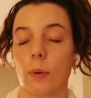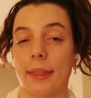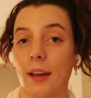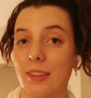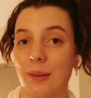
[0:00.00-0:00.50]

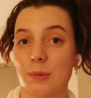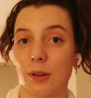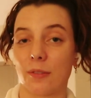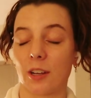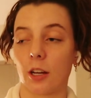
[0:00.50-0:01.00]
without them.
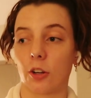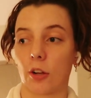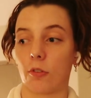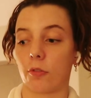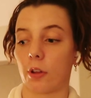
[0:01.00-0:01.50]
So I'm very
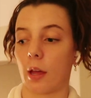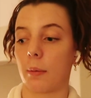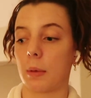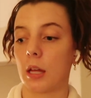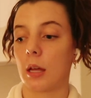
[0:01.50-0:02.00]
grateful for them.